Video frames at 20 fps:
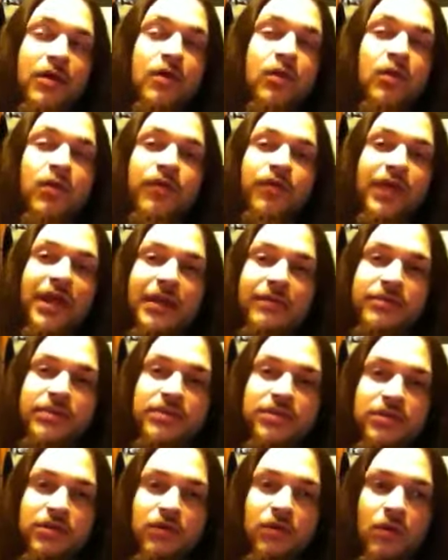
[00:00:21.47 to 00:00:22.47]
cool theme
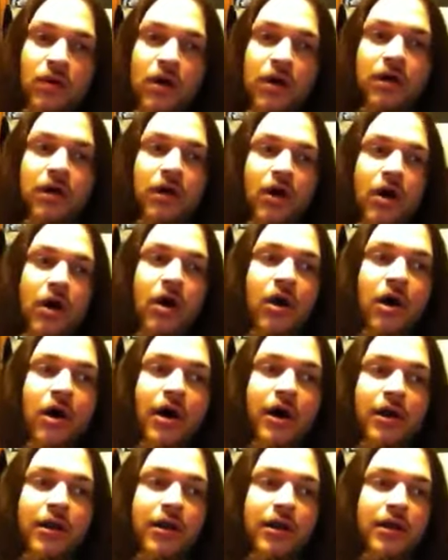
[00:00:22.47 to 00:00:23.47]
to do one
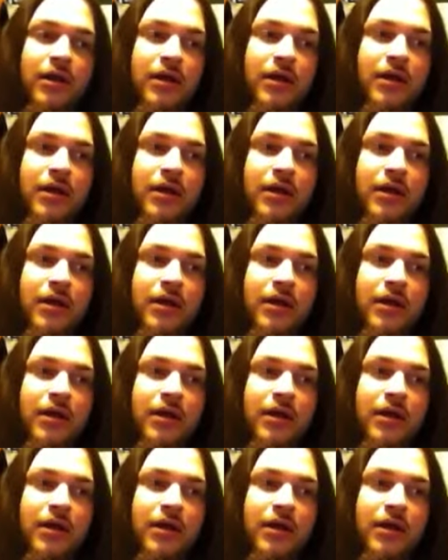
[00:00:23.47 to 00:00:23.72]
on